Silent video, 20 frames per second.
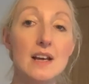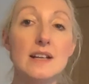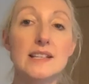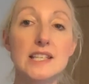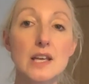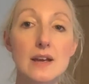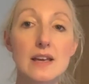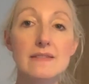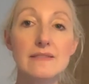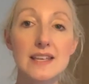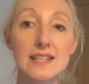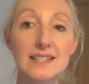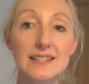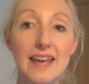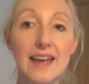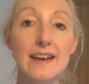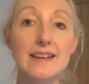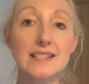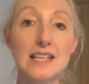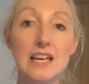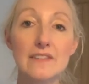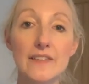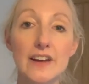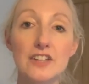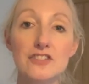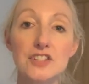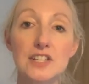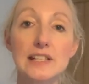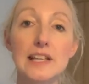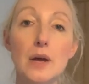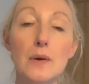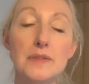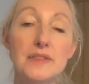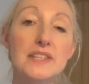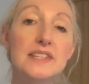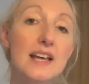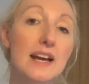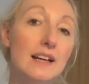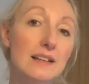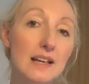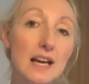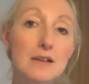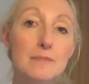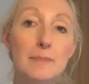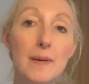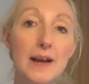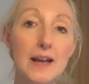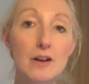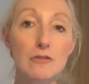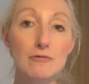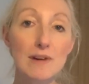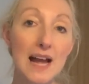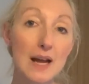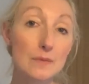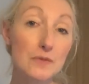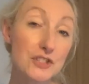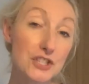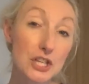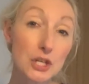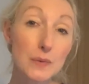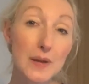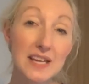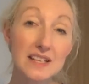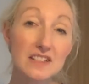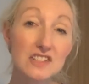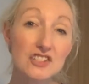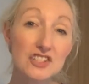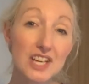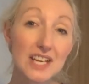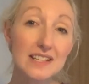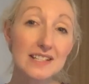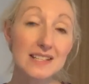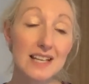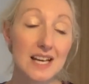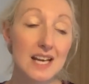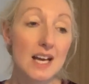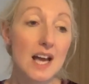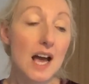So in this case, I've actually lowered the neckline by around two inches,